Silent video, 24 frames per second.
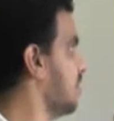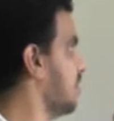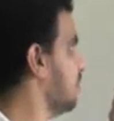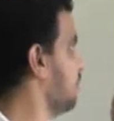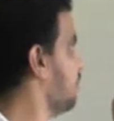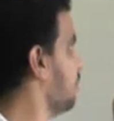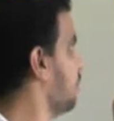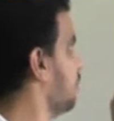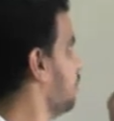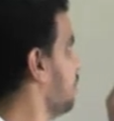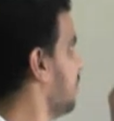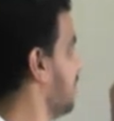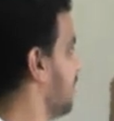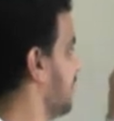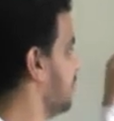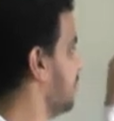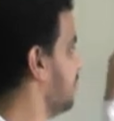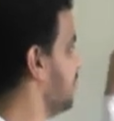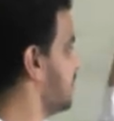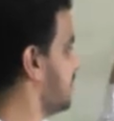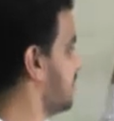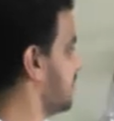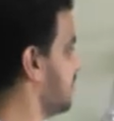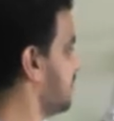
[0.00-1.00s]
if
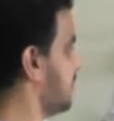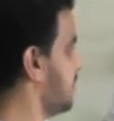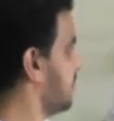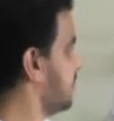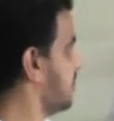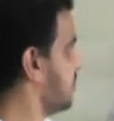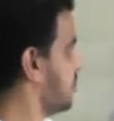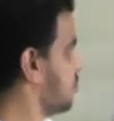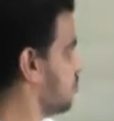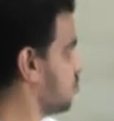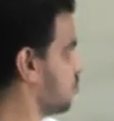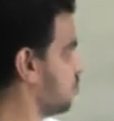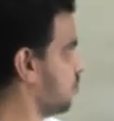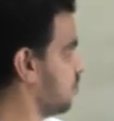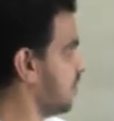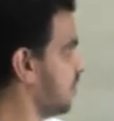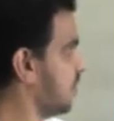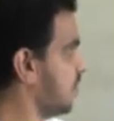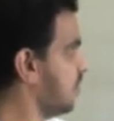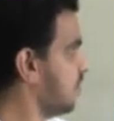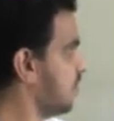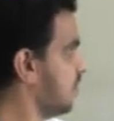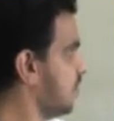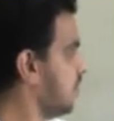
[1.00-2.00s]
ABCD
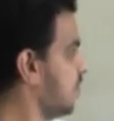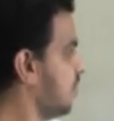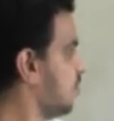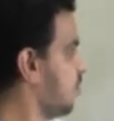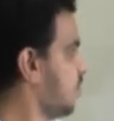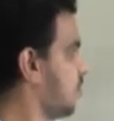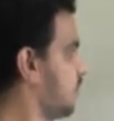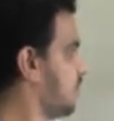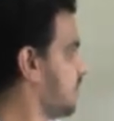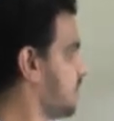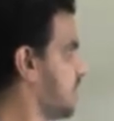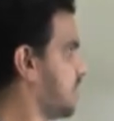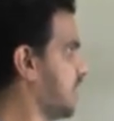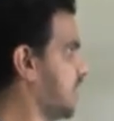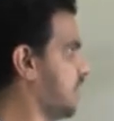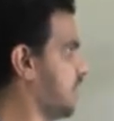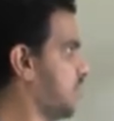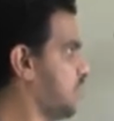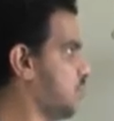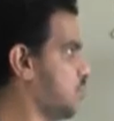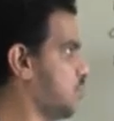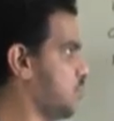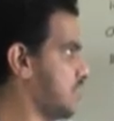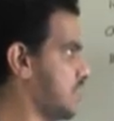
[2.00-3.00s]
is of side
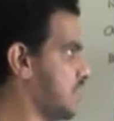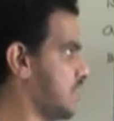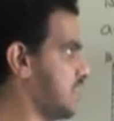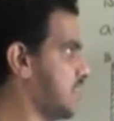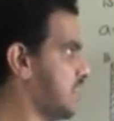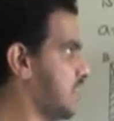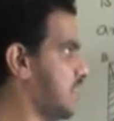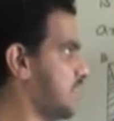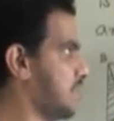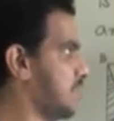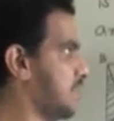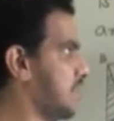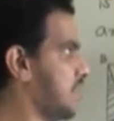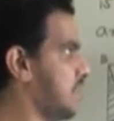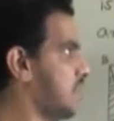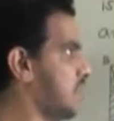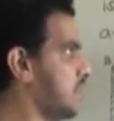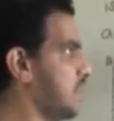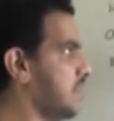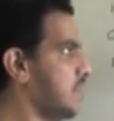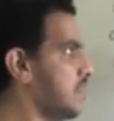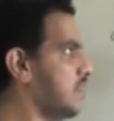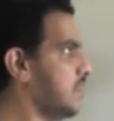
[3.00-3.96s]
14 centimeter